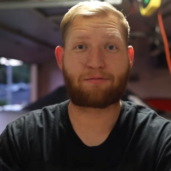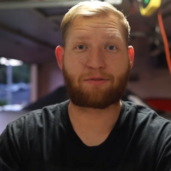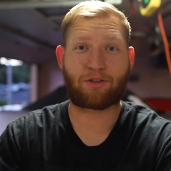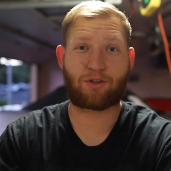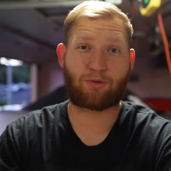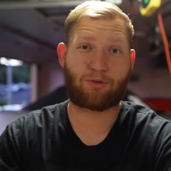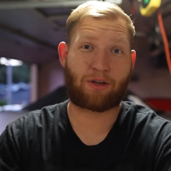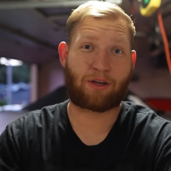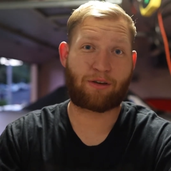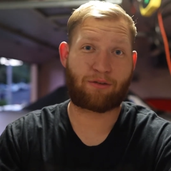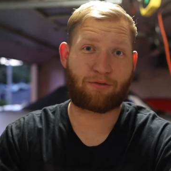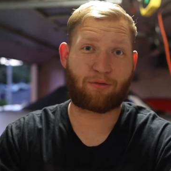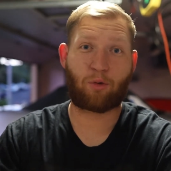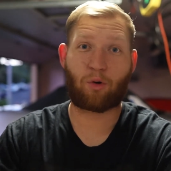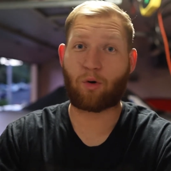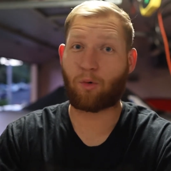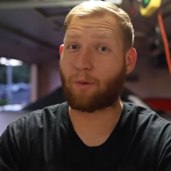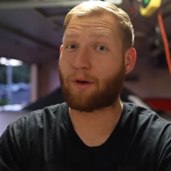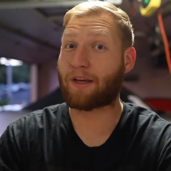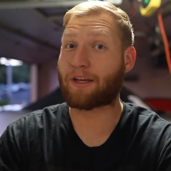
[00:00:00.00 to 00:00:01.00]

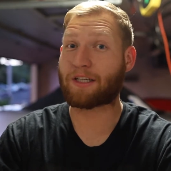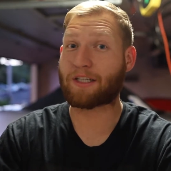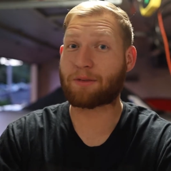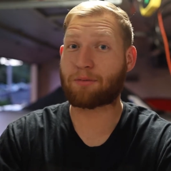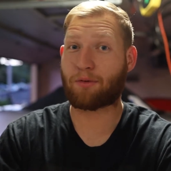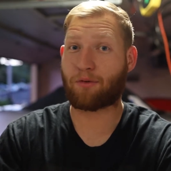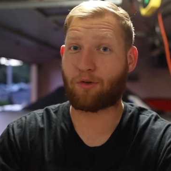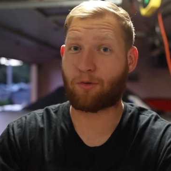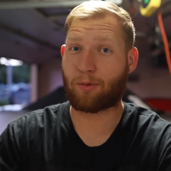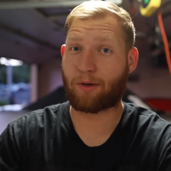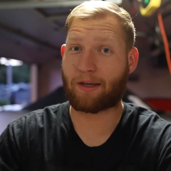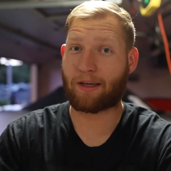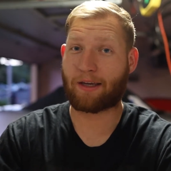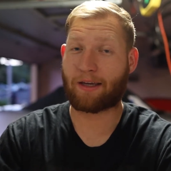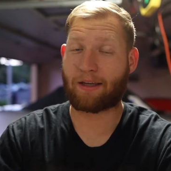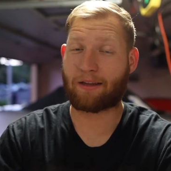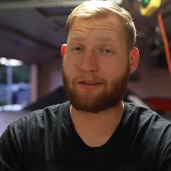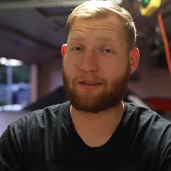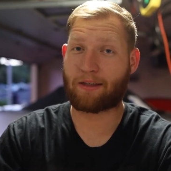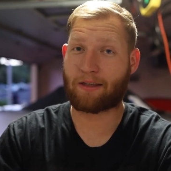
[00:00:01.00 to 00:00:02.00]
3-4 weeks before we can
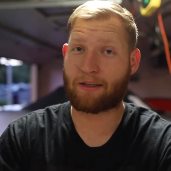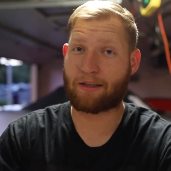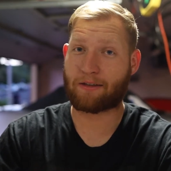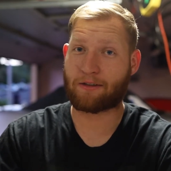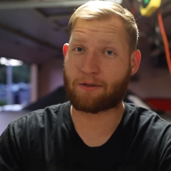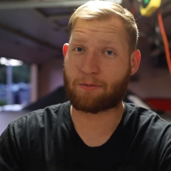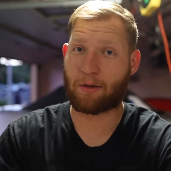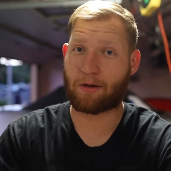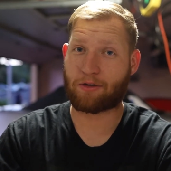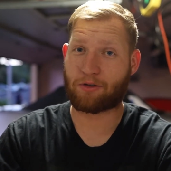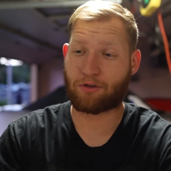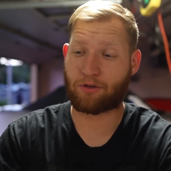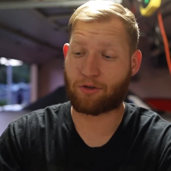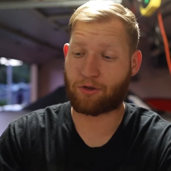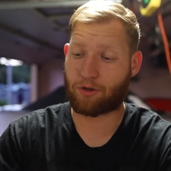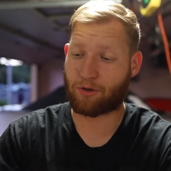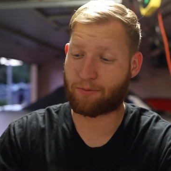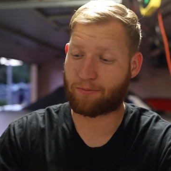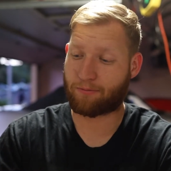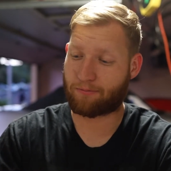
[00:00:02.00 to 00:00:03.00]
get the spacer to
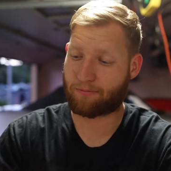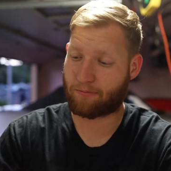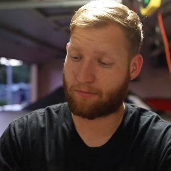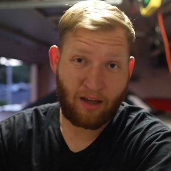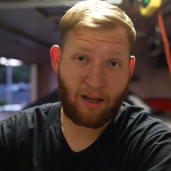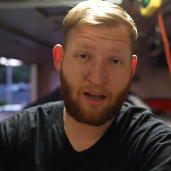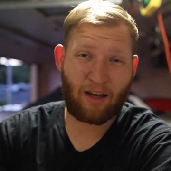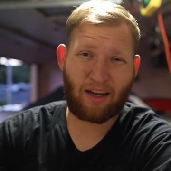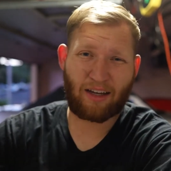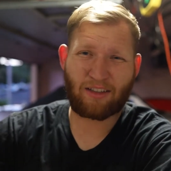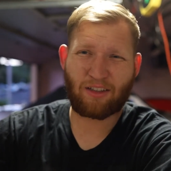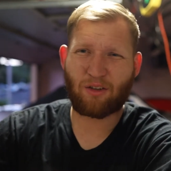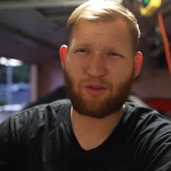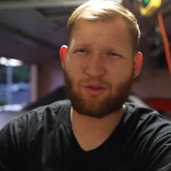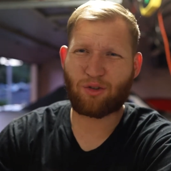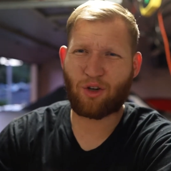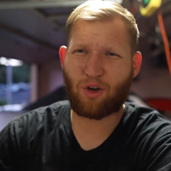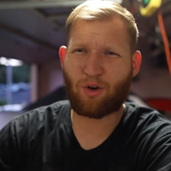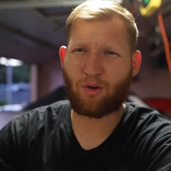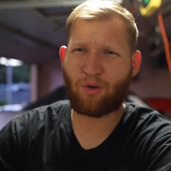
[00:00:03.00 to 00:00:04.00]
you. I don't
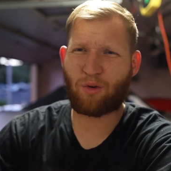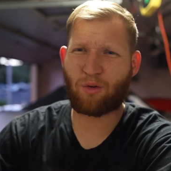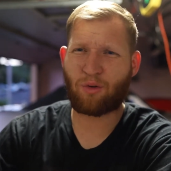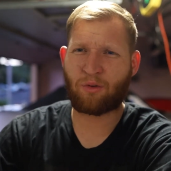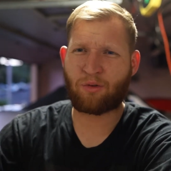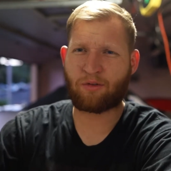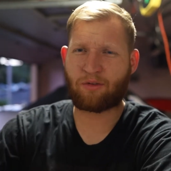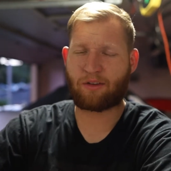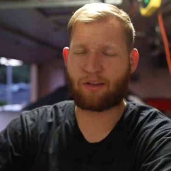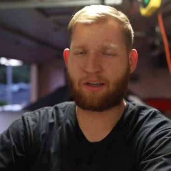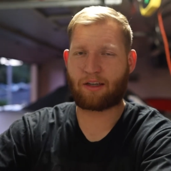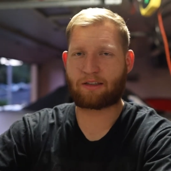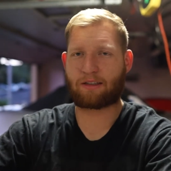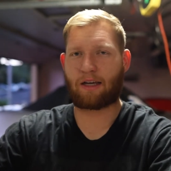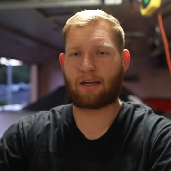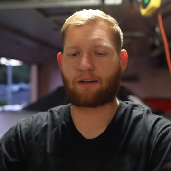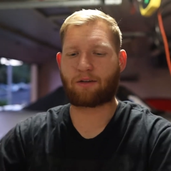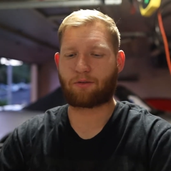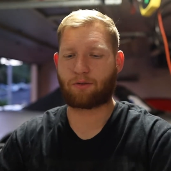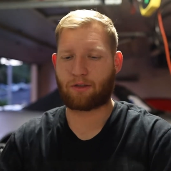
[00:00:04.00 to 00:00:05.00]
know the
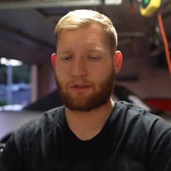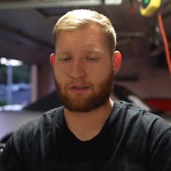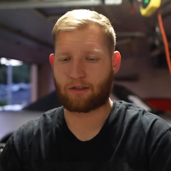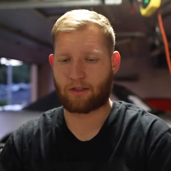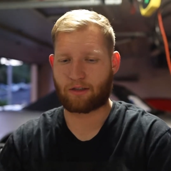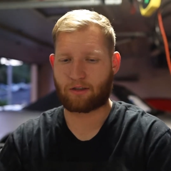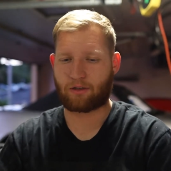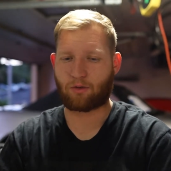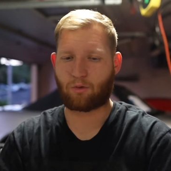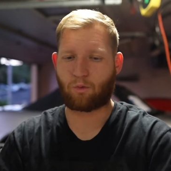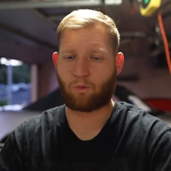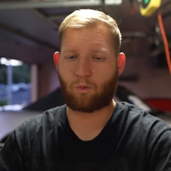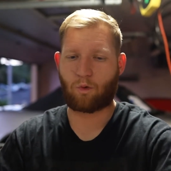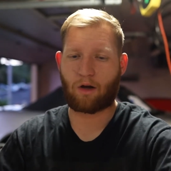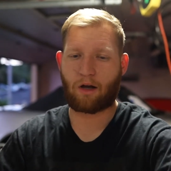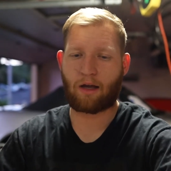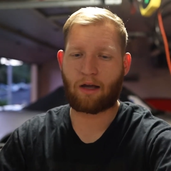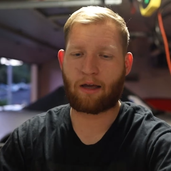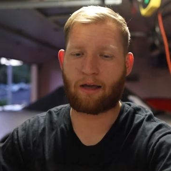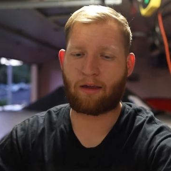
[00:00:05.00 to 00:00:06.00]
exact reason as to
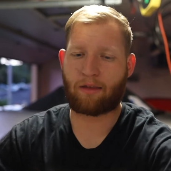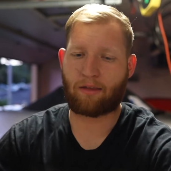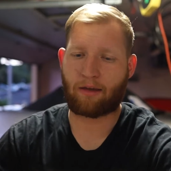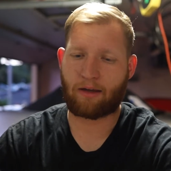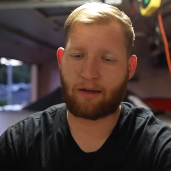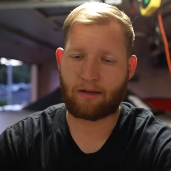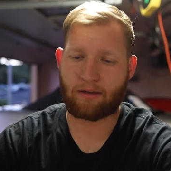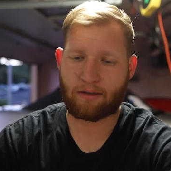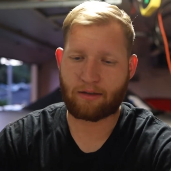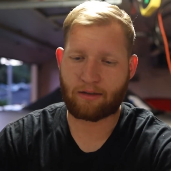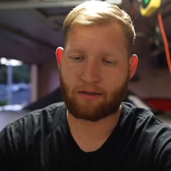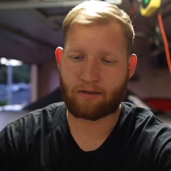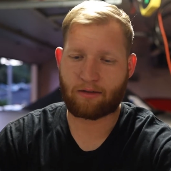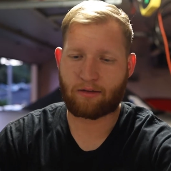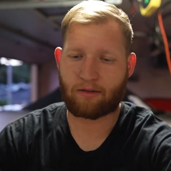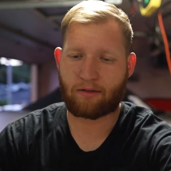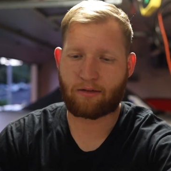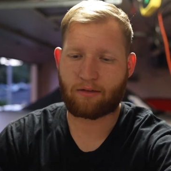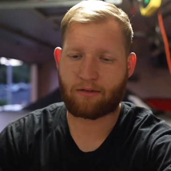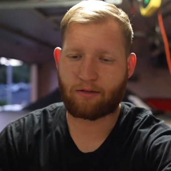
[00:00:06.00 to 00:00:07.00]
why they didn't
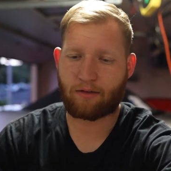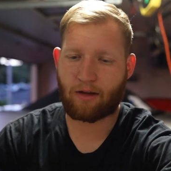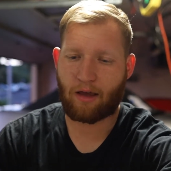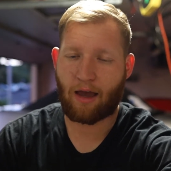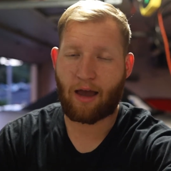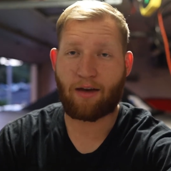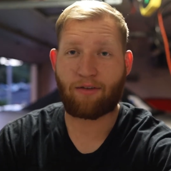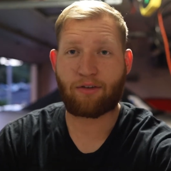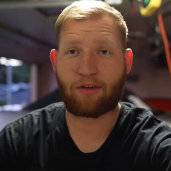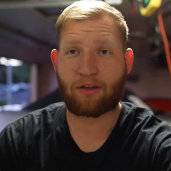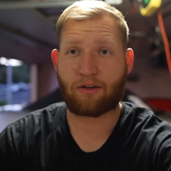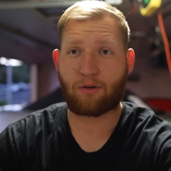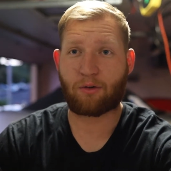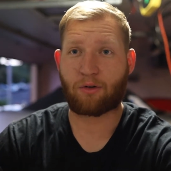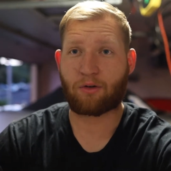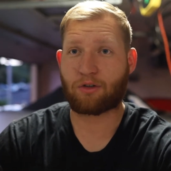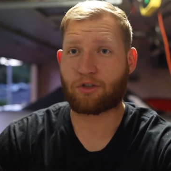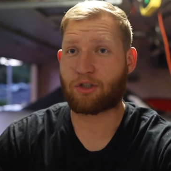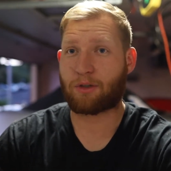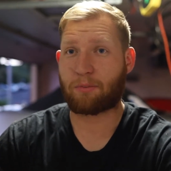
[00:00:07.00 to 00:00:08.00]
have it
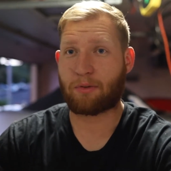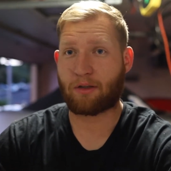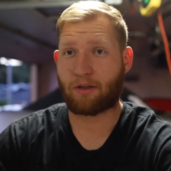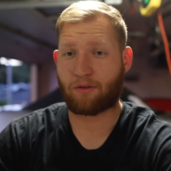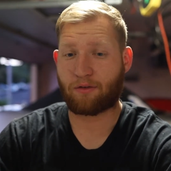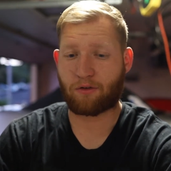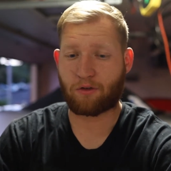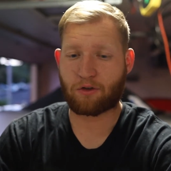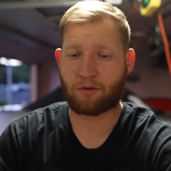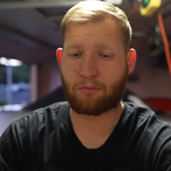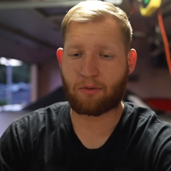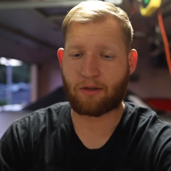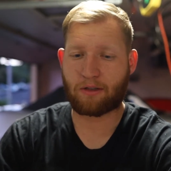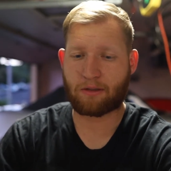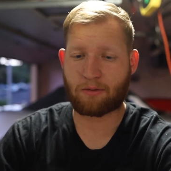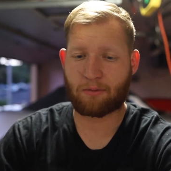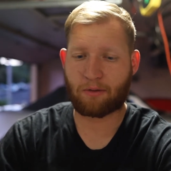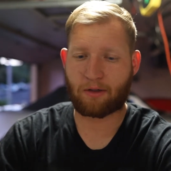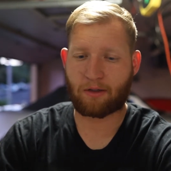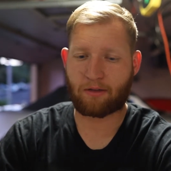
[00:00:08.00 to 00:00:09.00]
or ship it in the first
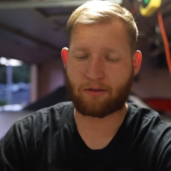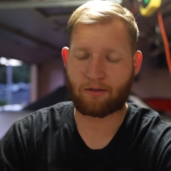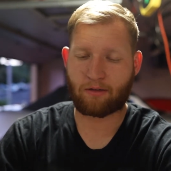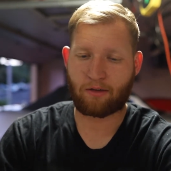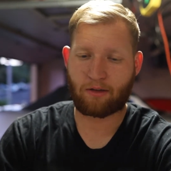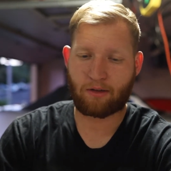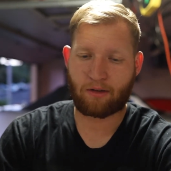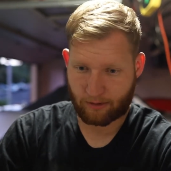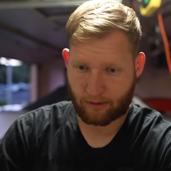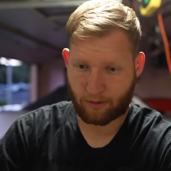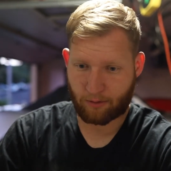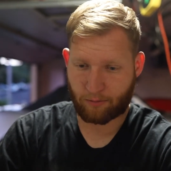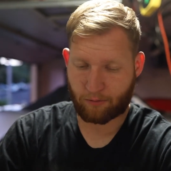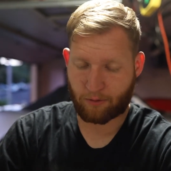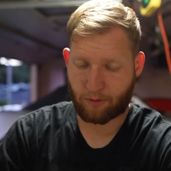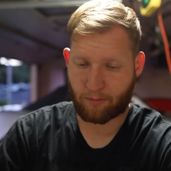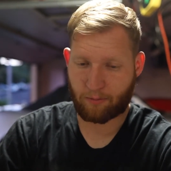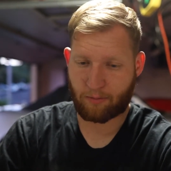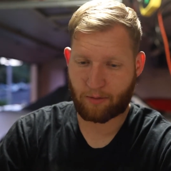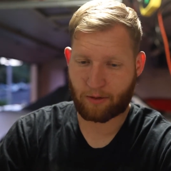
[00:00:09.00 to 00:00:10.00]
place, but I'll tell you
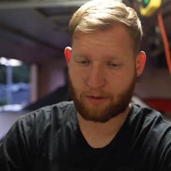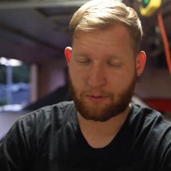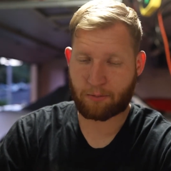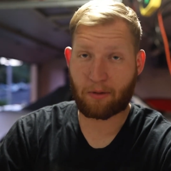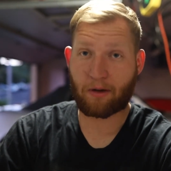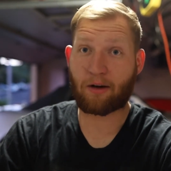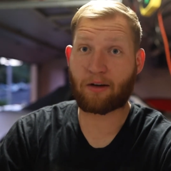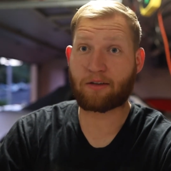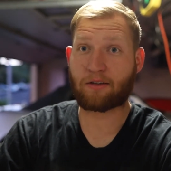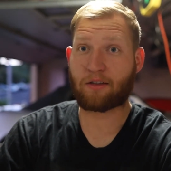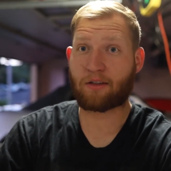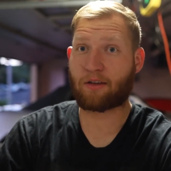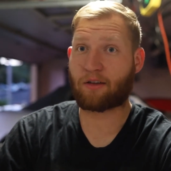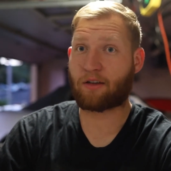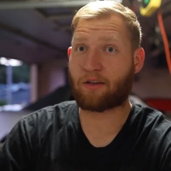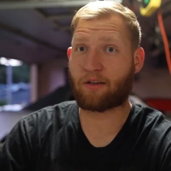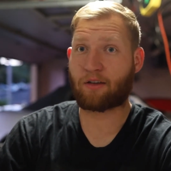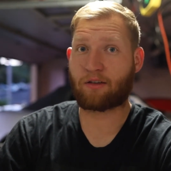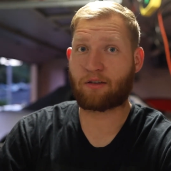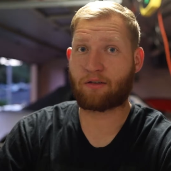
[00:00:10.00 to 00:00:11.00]
from experience in
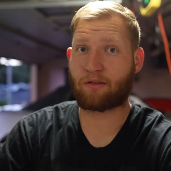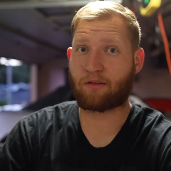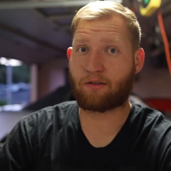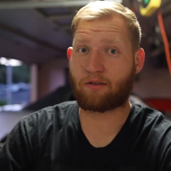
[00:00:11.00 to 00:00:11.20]
the